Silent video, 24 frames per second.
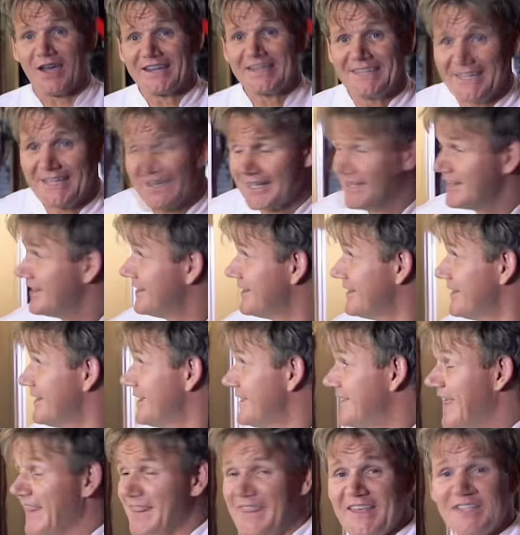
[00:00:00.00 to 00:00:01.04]
idea
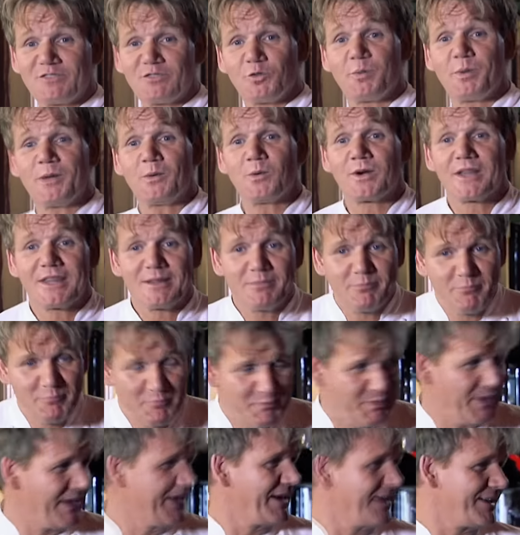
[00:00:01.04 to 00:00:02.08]
that this would be one of the
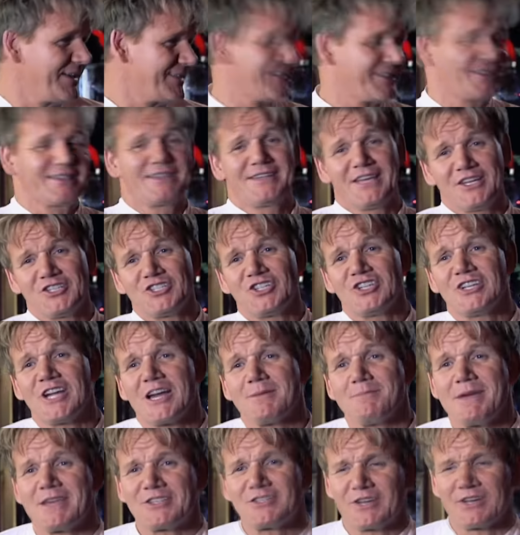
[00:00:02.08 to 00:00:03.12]
biggest kitchen
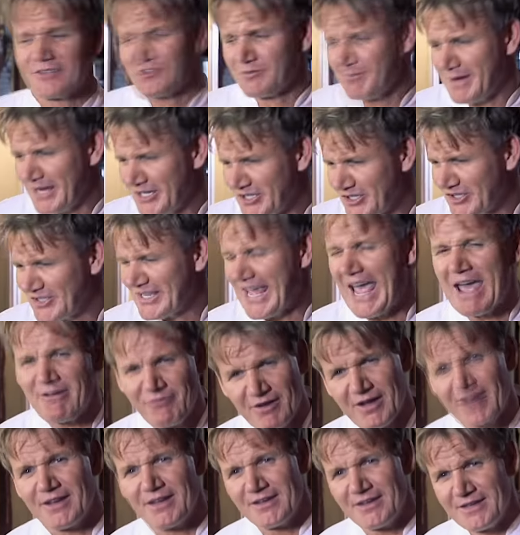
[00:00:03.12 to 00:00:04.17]
nightmare transformations
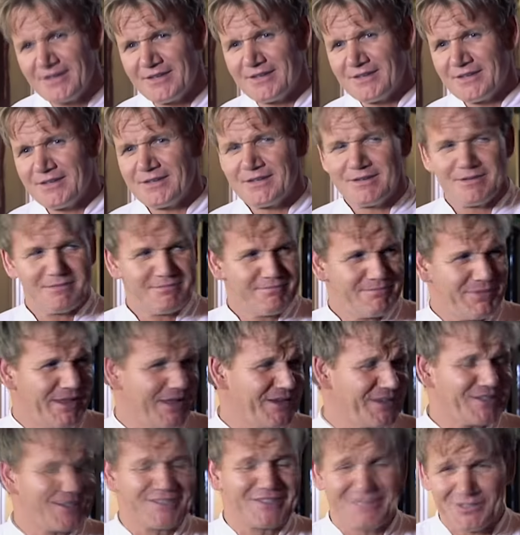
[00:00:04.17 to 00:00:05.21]
ever. But
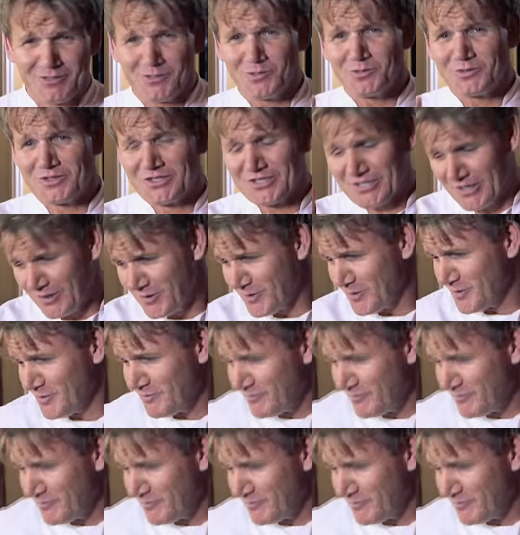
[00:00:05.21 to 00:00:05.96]
there are still two